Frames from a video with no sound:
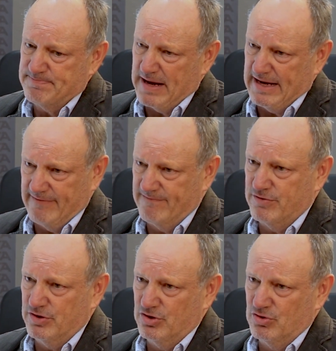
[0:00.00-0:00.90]
pain
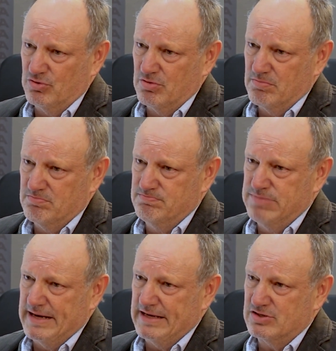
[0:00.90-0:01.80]
for you.
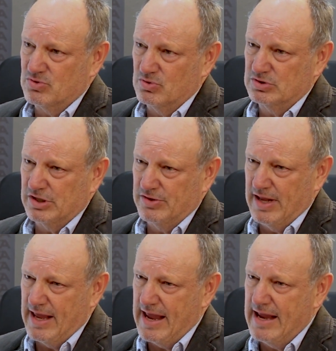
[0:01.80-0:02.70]
But it's also
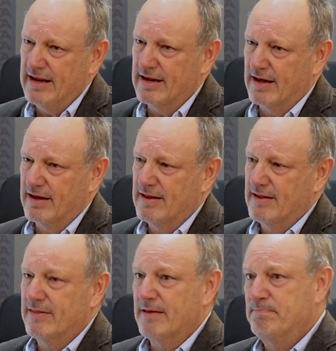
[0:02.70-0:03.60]
the anger
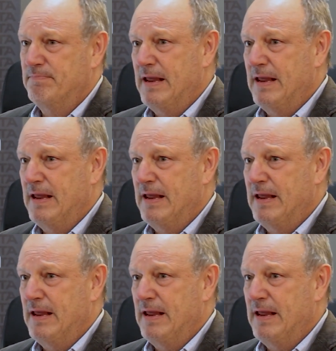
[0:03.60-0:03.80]
that